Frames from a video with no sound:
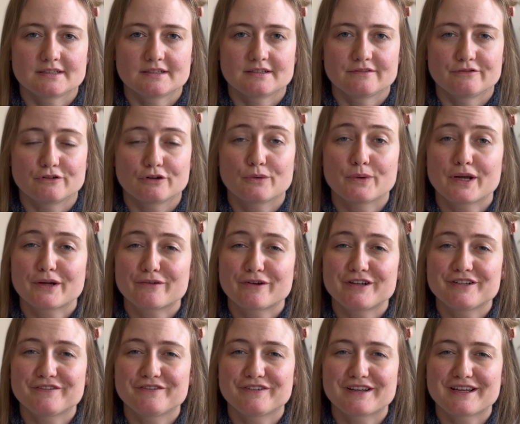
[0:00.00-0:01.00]
for quick
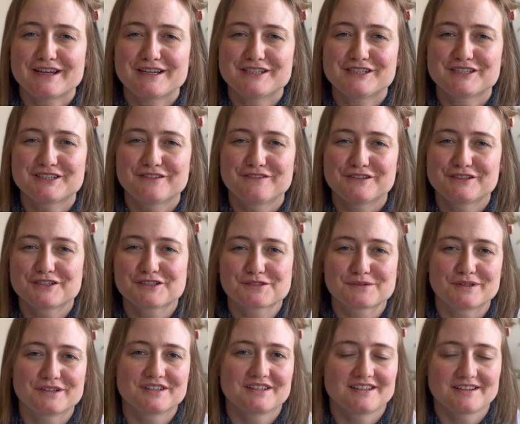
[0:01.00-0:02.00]
gratification if you just
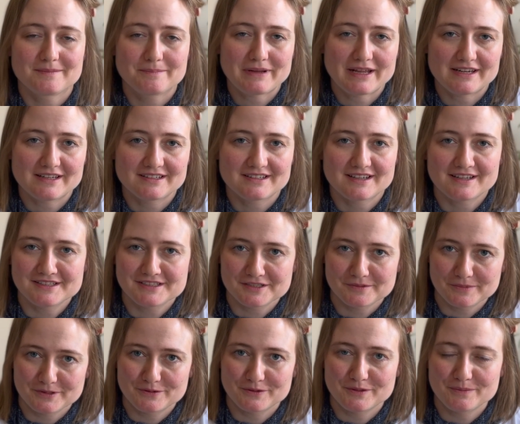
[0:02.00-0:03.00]
want a little palette cleanser
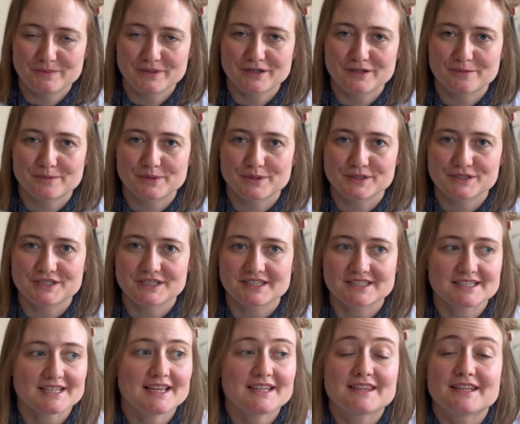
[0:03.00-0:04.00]
between bigger projects,
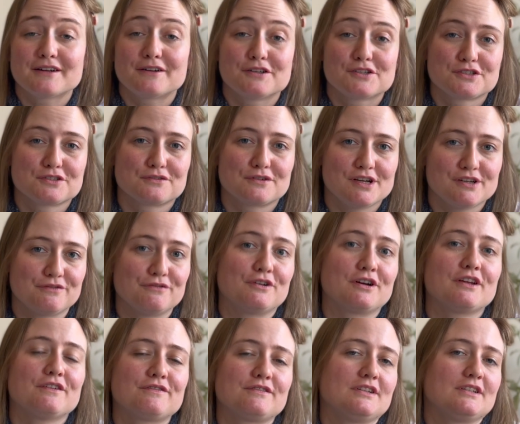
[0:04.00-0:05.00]
and they're also great for
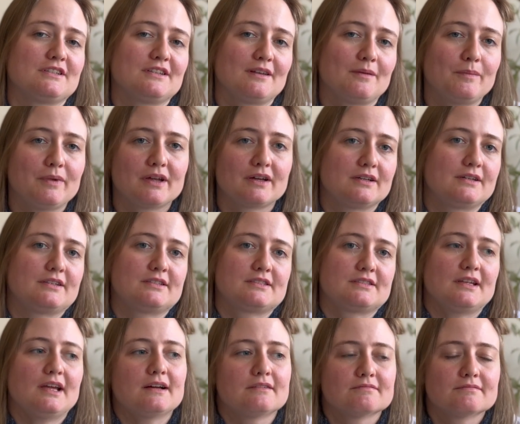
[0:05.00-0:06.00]
gift knitting because
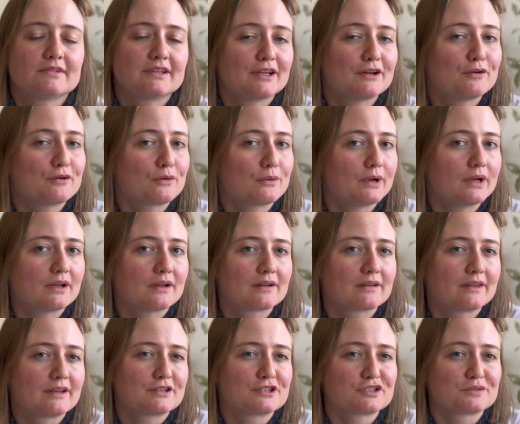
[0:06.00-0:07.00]
they go quick,
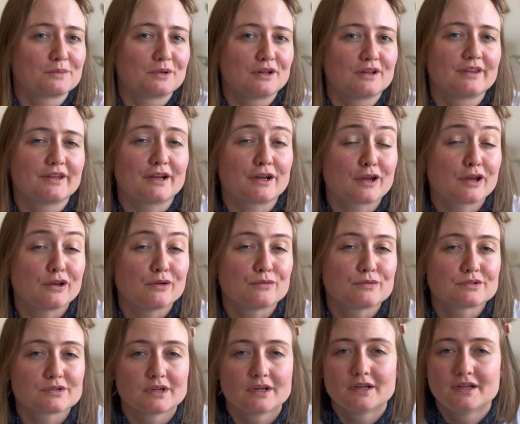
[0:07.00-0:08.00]
they're small, they're
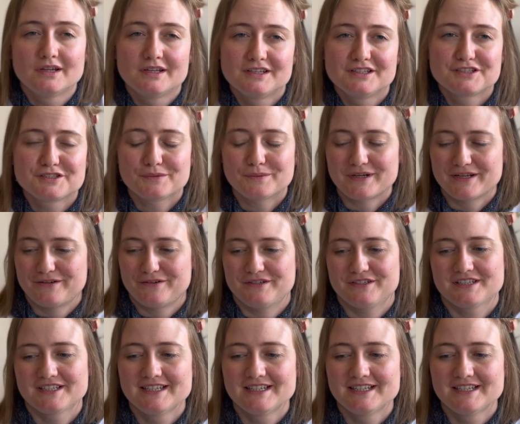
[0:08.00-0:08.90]
cute, so why not?